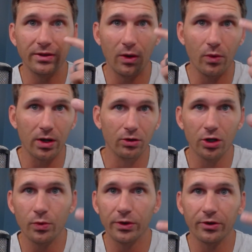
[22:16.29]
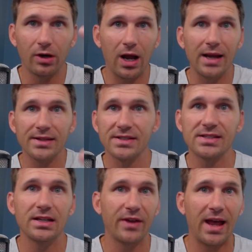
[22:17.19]
They want to look with their eyes and
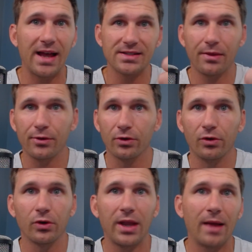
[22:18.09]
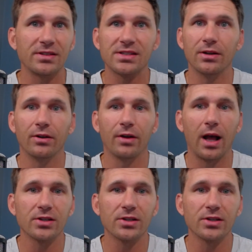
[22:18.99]
see if it has that third row captain seat or not.